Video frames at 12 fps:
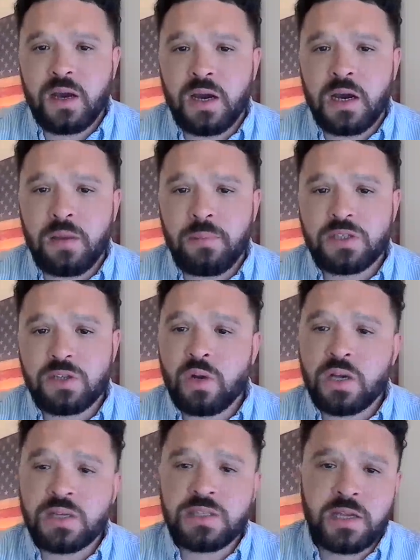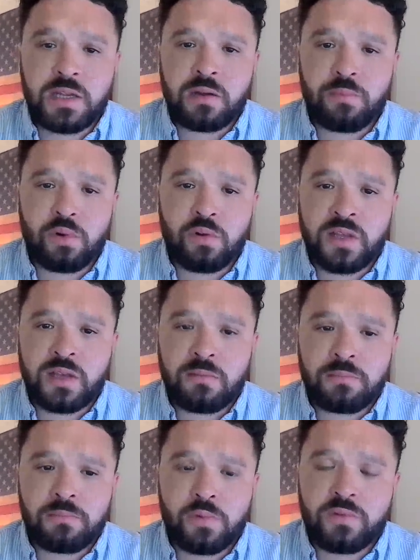And so we'll continue to move
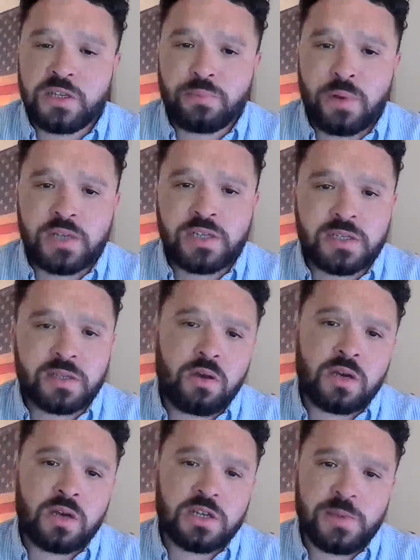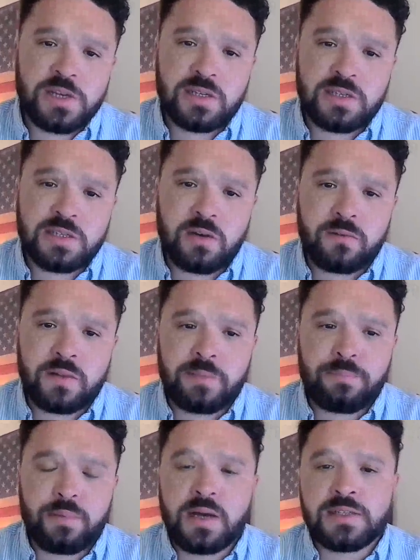these projects along, especially Silver
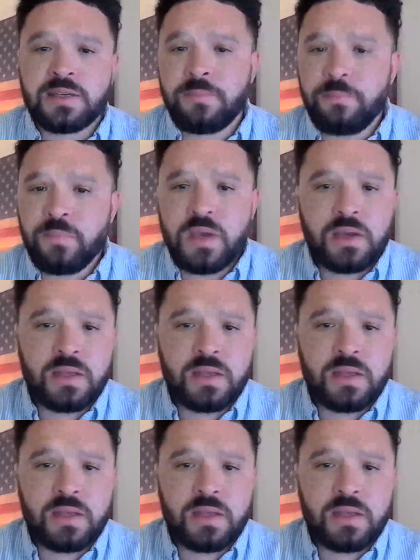Lane Plaza.